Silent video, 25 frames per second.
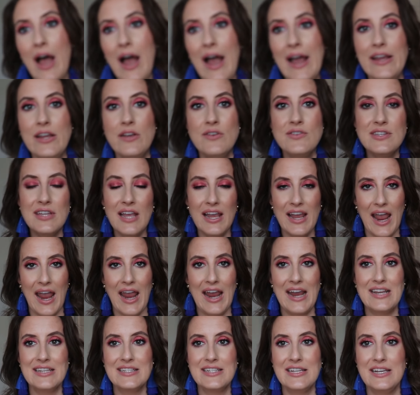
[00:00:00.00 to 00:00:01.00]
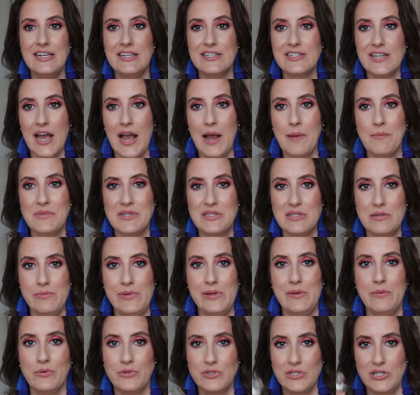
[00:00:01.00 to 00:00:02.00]
I used it eighteen times to
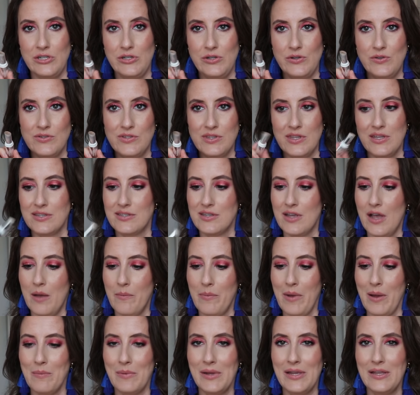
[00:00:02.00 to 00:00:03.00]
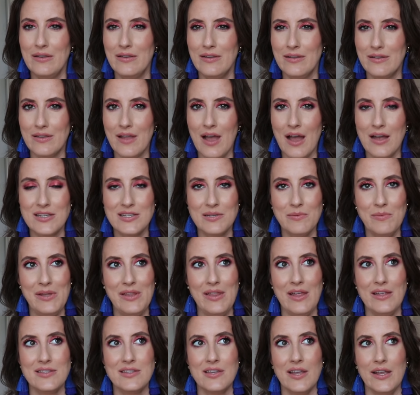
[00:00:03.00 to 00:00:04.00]
be able to use this up. I mean, to me
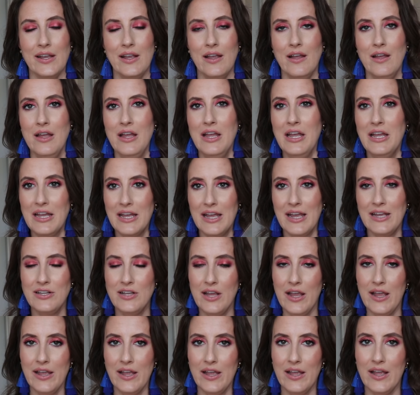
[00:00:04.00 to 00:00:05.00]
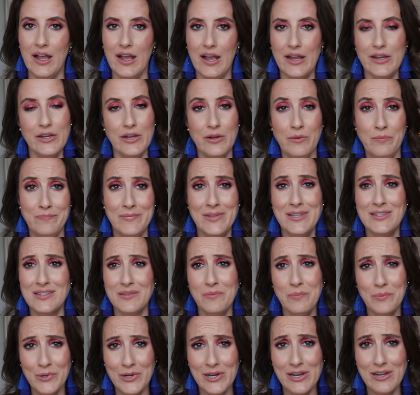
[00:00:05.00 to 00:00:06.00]
that's like, it,
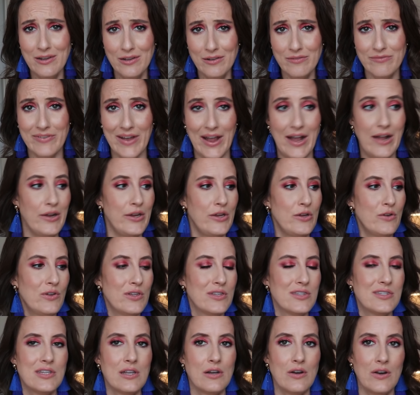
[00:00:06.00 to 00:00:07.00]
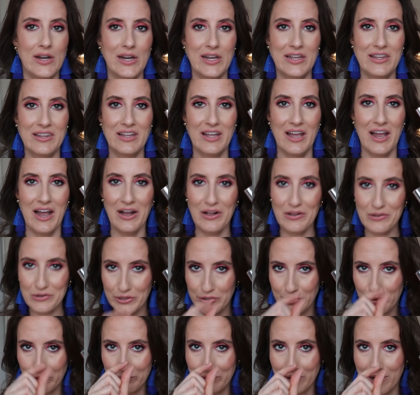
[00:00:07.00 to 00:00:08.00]
it's pretty good value considering how
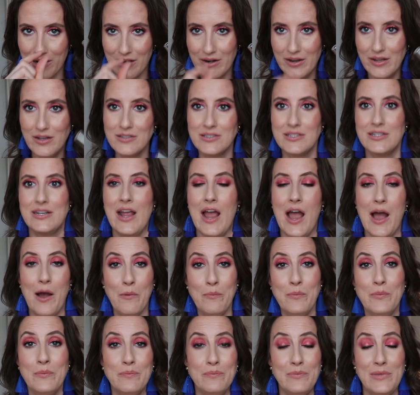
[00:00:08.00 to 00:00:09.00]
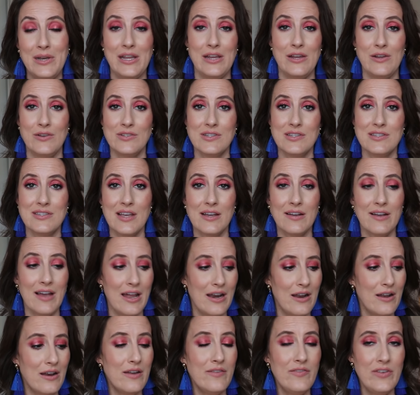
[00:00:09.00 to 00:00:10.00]
little product and how many uses I
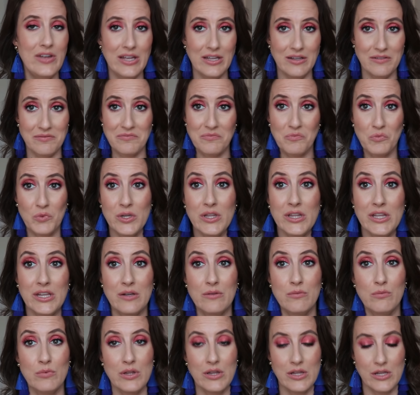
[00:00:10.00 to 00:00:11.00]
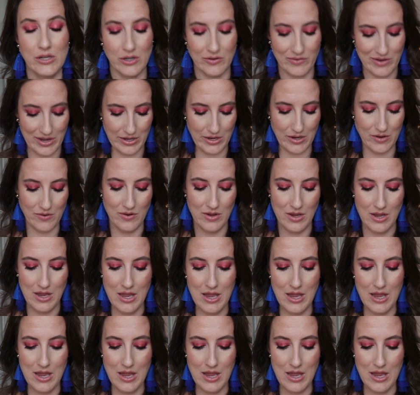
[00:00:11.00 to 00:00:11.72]
got out of it. Really, really good value.